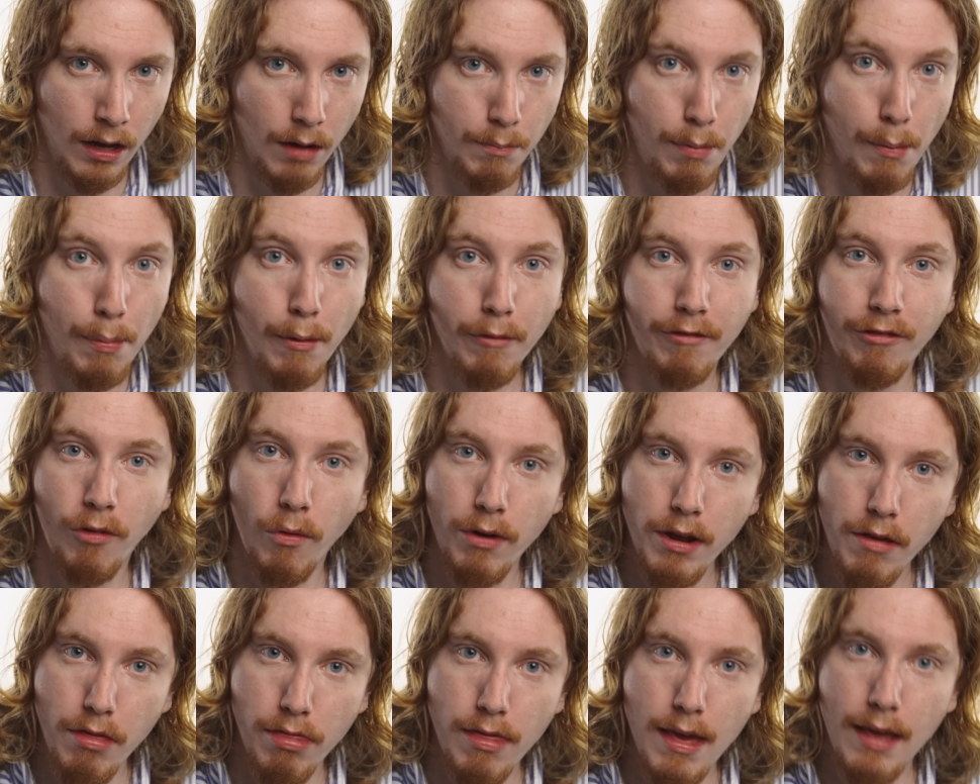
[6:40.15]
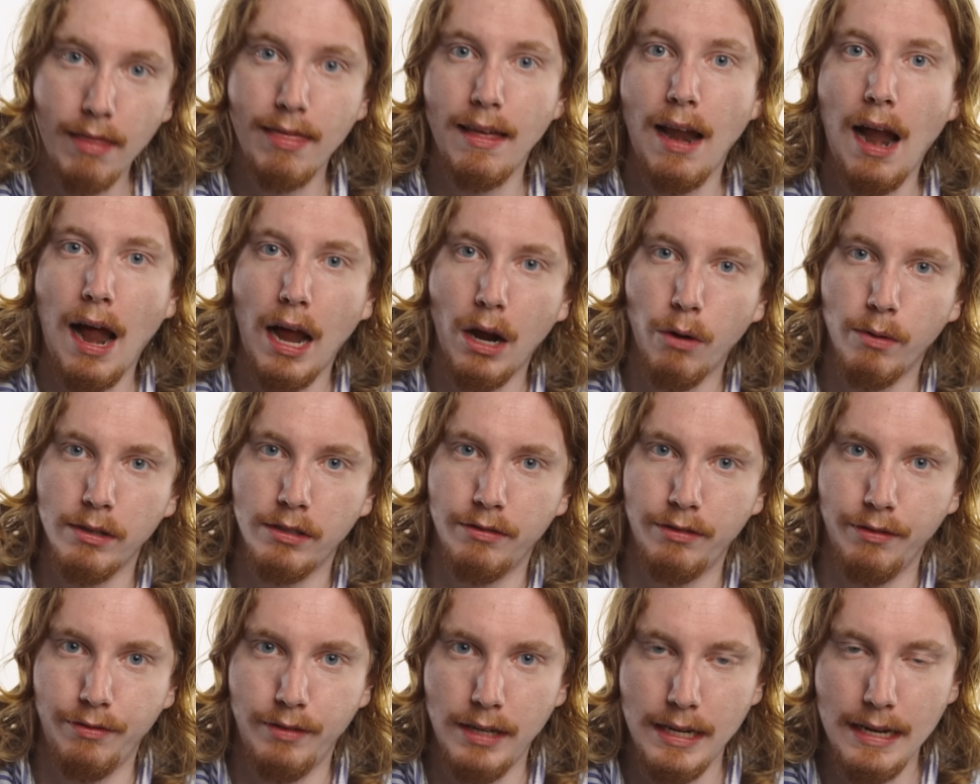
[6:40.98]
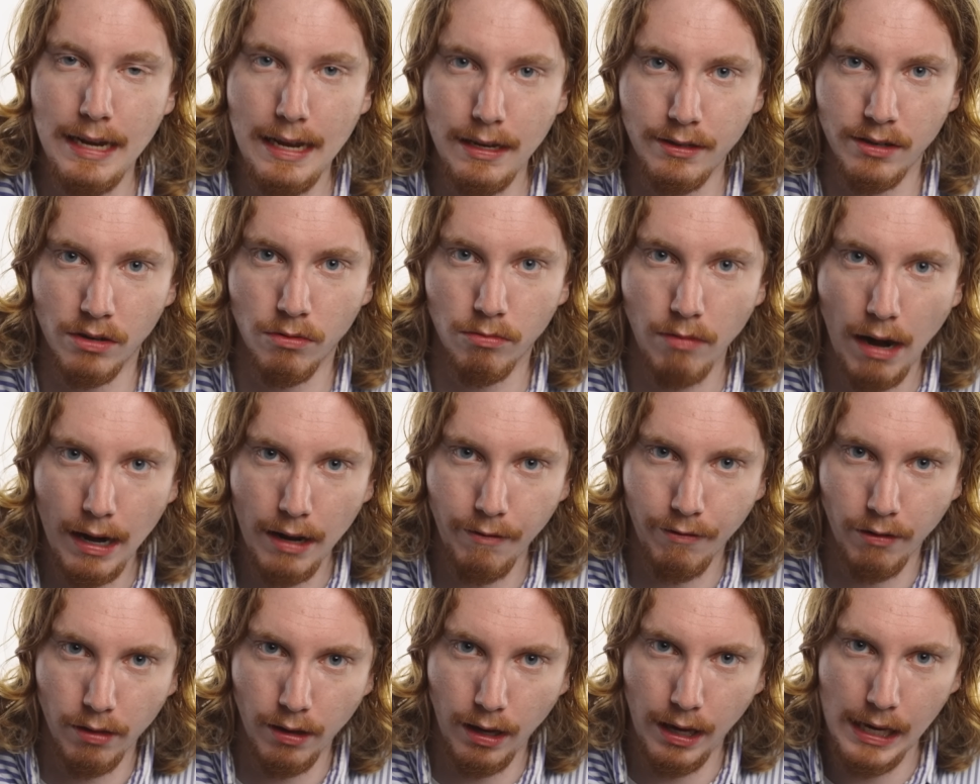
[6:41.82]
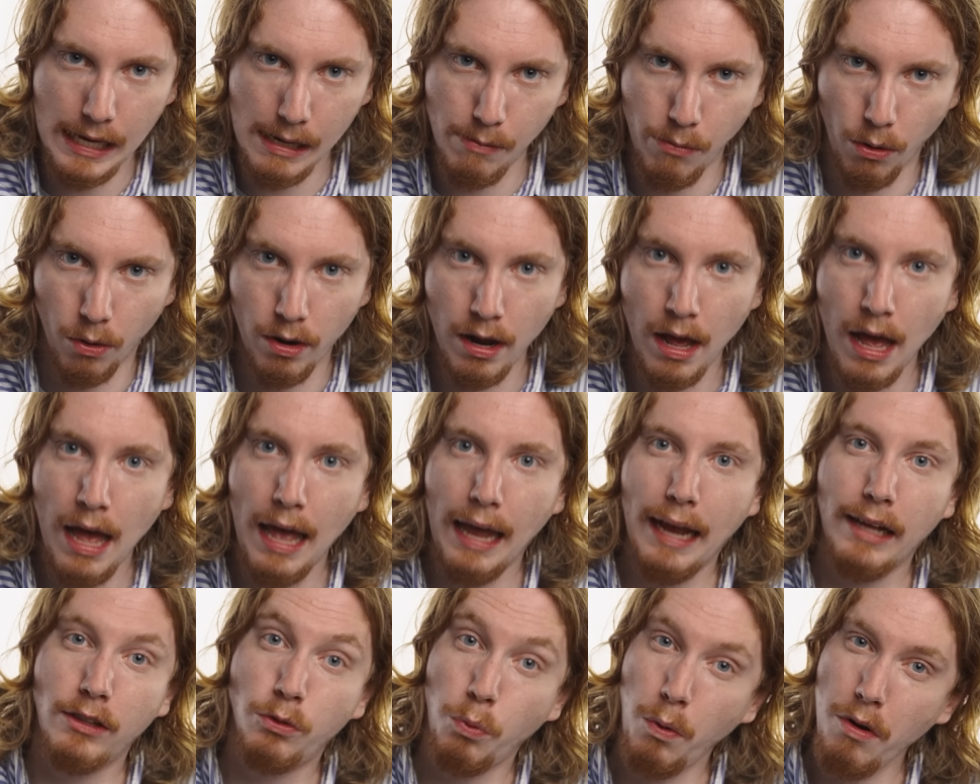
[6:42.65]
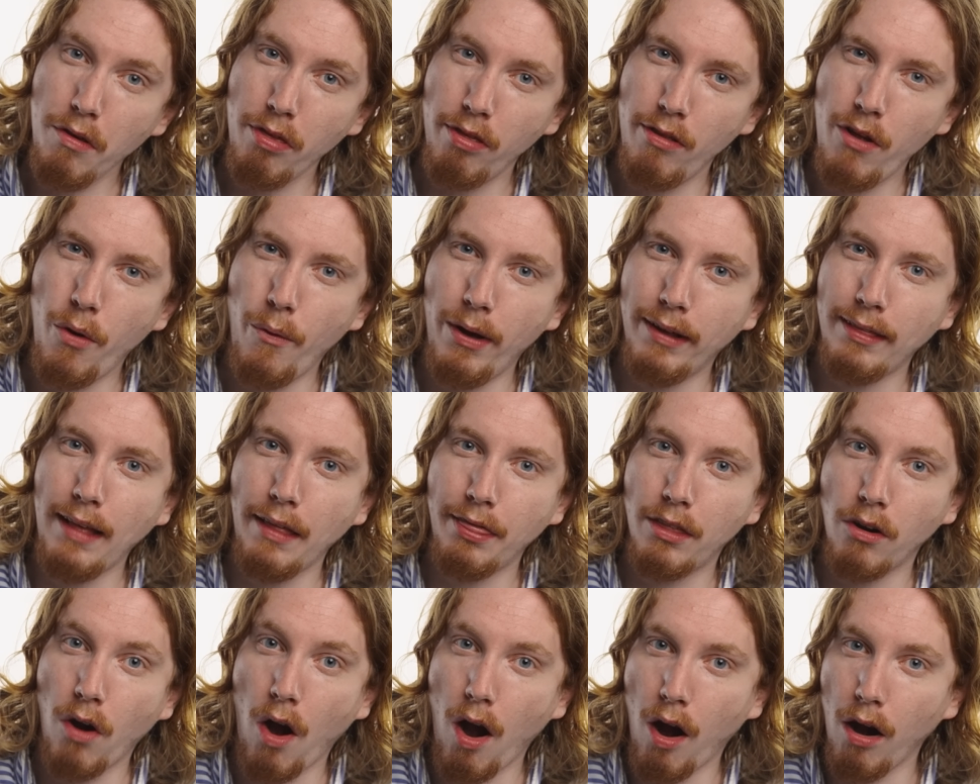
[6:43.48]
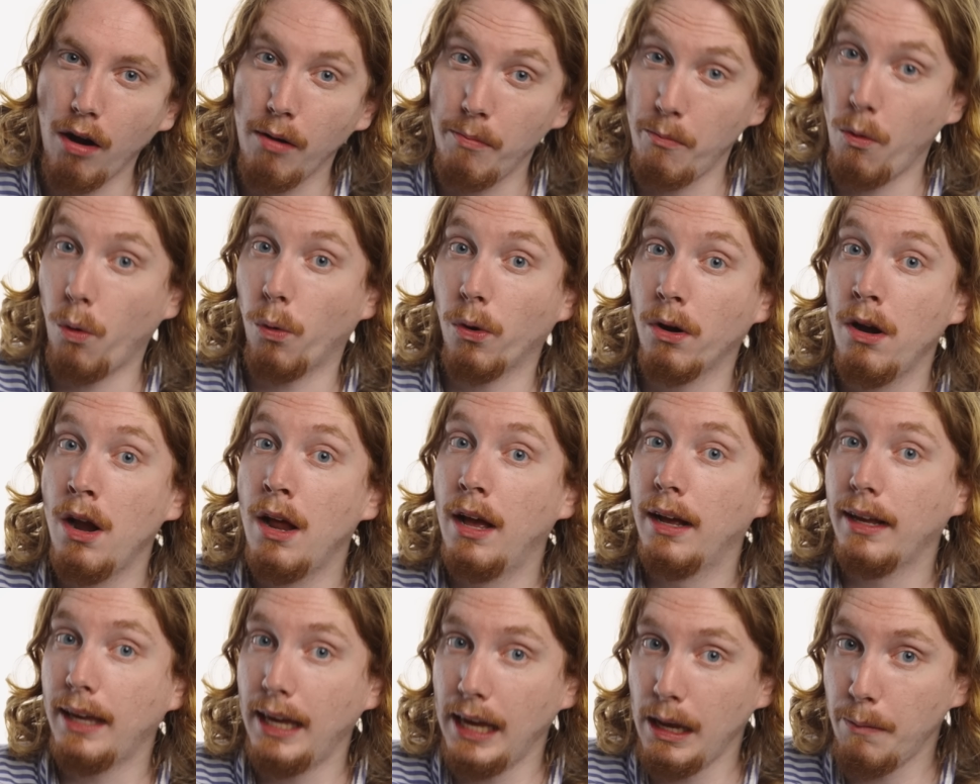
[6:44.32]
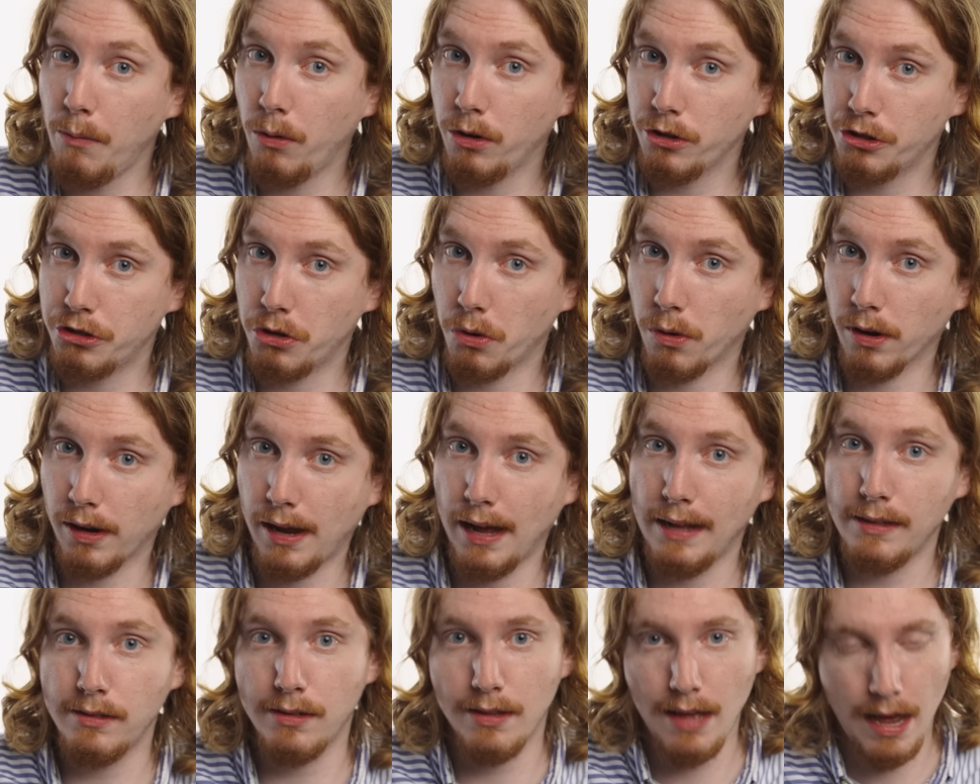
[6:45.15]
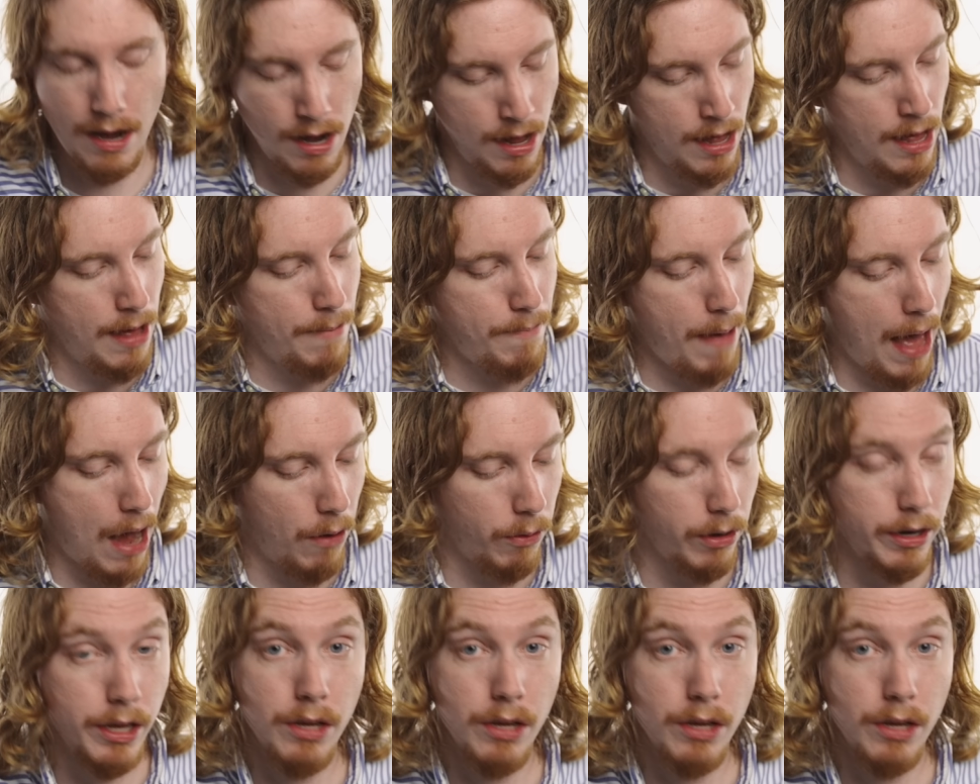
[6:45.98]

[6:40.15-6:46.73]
But before you think that iOS 15 isn't ready for the keyboard, it's worth knowing that there are more keyboard shortcuts that power